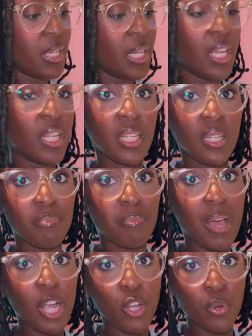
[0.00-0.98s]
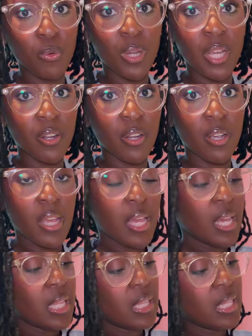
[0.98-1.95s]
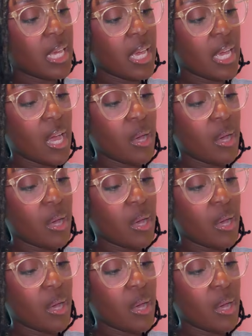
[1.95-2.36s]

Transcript: in my career that